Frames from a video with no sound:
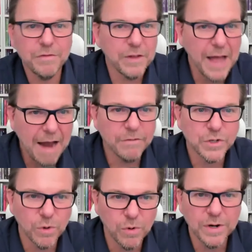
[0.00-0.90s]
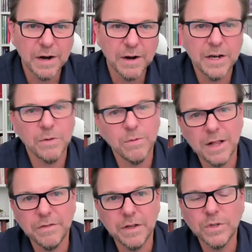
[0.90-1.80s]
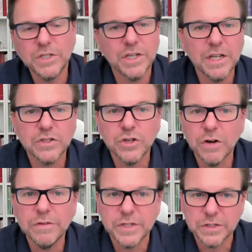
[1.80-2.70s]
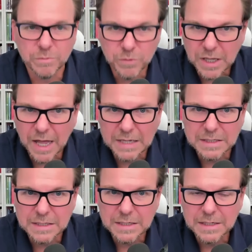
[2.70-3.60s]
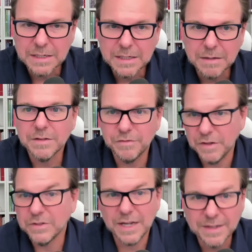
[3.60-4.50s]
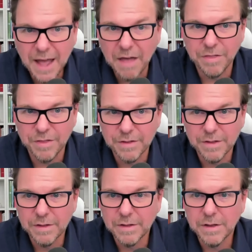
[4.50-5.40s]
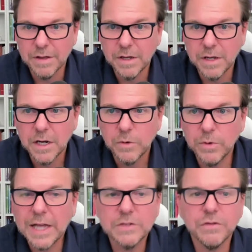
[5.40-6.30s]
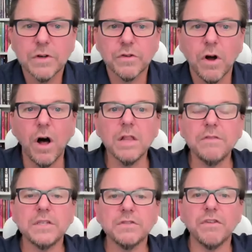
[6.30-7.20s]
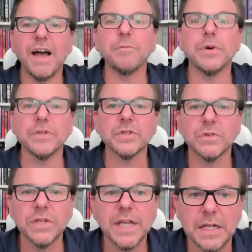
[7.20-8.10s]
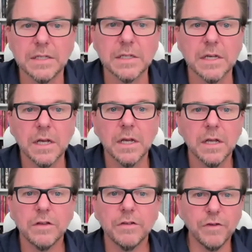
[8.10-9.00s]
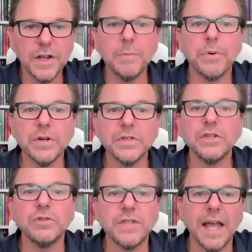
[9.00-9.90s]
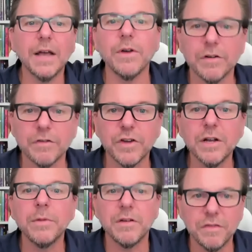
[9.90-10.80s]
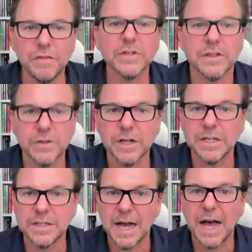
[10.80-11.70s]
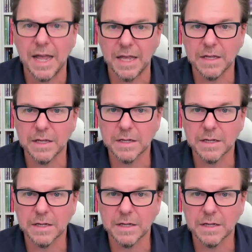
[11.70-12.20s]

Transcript: him feel average, ordinary, and irrelevant, which in his nervous system, realize, feels like death. You realize, folks, for all of these 5 personal needs, the freedom person, you take away their freedom, it feels like they're going to die.